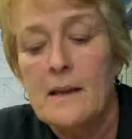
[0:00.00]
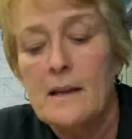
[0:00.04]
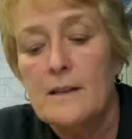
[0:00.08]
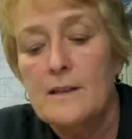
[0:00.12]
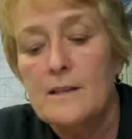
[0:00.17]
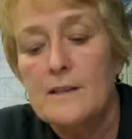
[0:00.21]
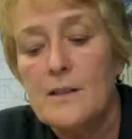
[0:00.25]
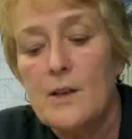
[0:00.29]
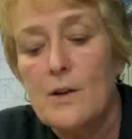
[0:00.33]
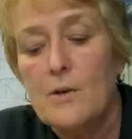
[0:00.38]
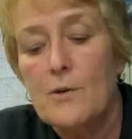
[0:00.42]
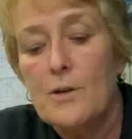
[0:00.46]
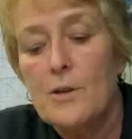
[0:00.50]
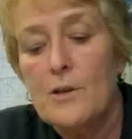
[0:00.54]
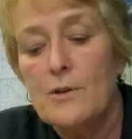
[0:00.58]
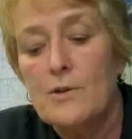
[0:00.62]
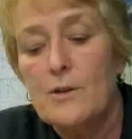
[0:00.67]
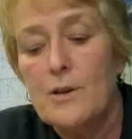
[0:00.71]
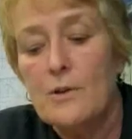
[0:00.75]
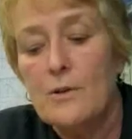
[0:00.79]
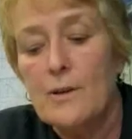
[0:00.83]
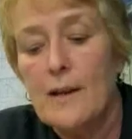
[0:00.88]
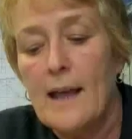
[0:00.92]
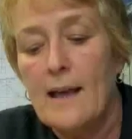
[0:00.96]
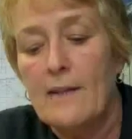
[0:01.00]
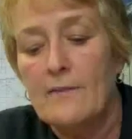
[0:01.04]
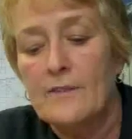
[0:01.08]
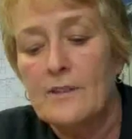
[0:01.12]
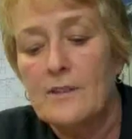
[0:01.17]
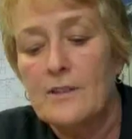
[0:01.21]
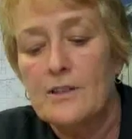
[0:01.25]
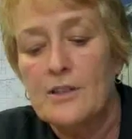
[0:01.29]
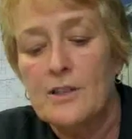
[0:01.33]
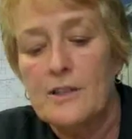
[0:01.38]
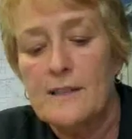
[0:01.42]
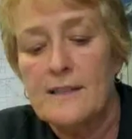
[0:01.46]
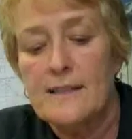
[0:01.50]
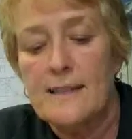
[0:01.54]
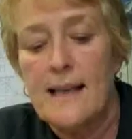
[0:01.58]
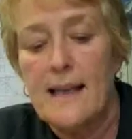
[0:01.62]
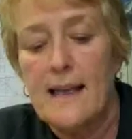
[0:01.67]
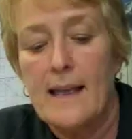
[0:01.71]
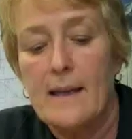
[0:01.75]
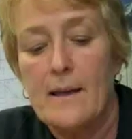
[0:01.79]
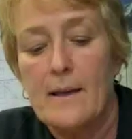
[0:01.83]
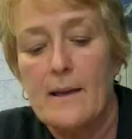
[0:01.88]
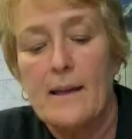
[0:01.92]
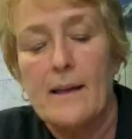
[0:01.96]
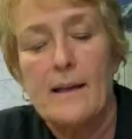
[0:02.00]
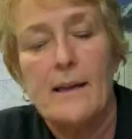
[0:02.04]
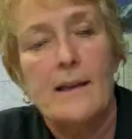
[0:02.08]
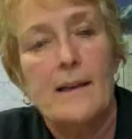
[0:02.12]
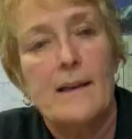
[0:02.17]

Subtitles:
So you don't have to just say,